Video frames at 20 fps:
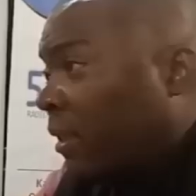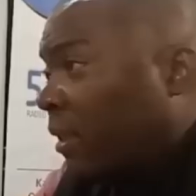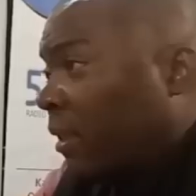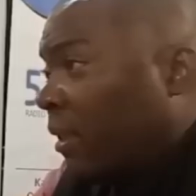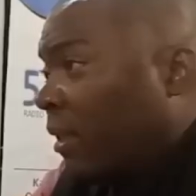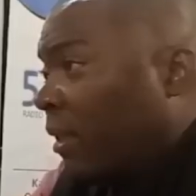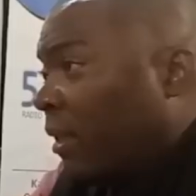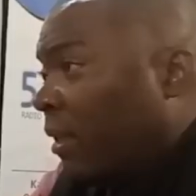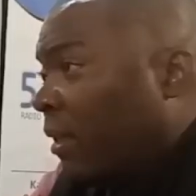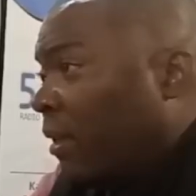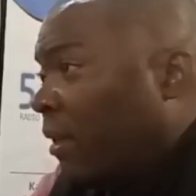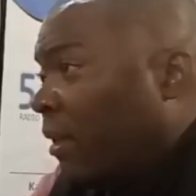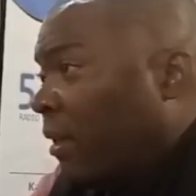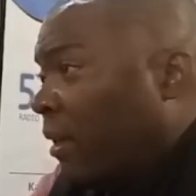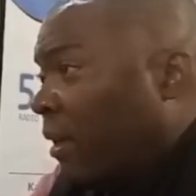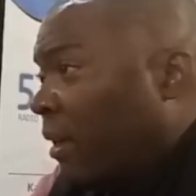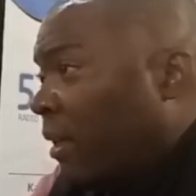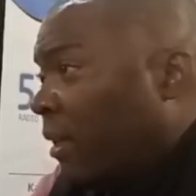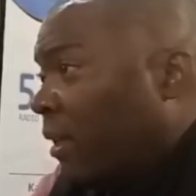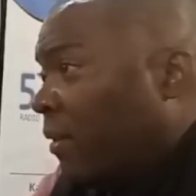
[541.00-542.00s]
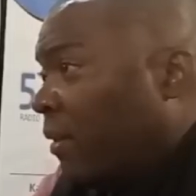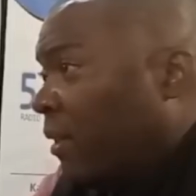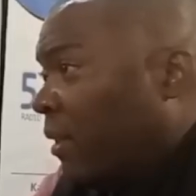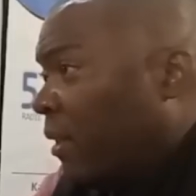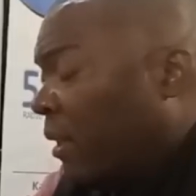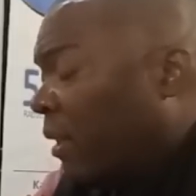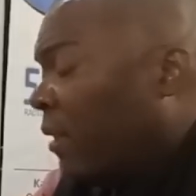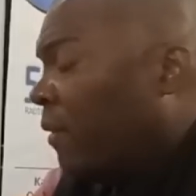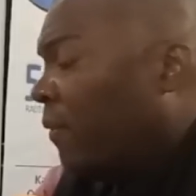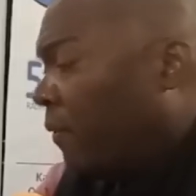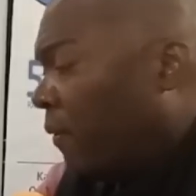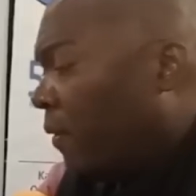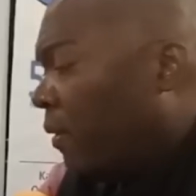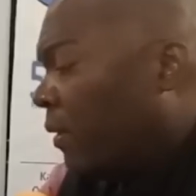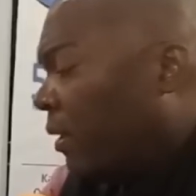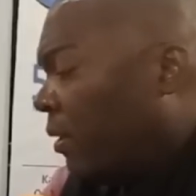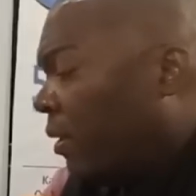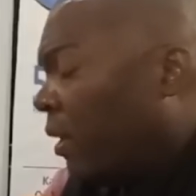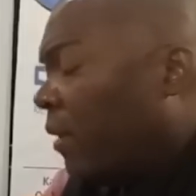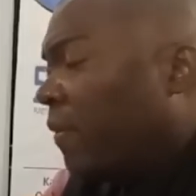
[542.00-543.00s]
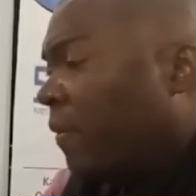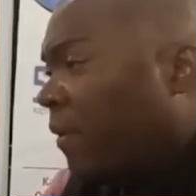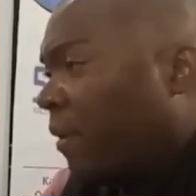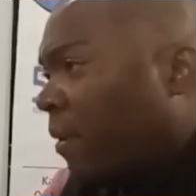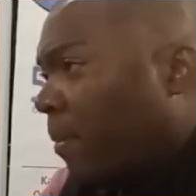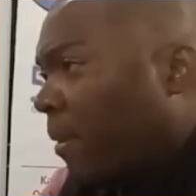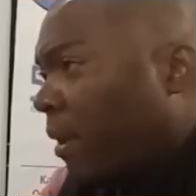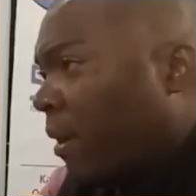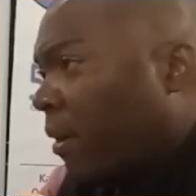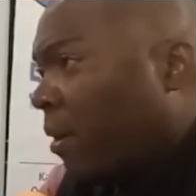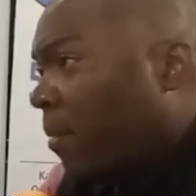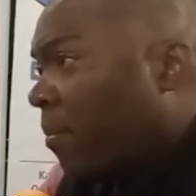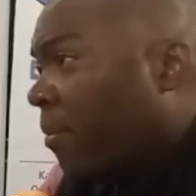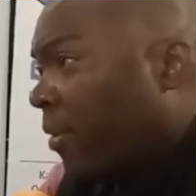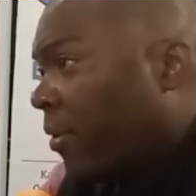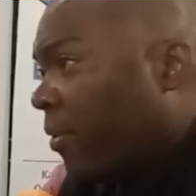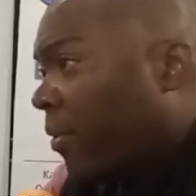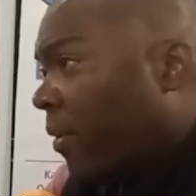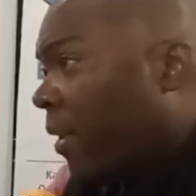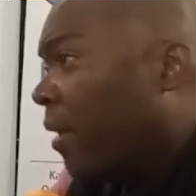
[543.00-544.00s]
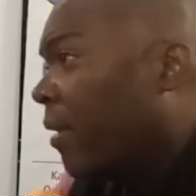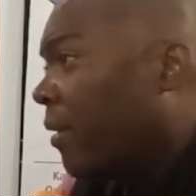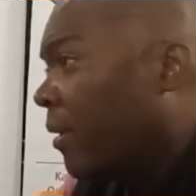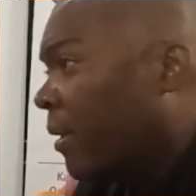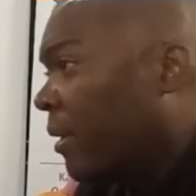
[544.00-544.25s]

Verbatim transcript: the, is just fr- straight from the corporate world.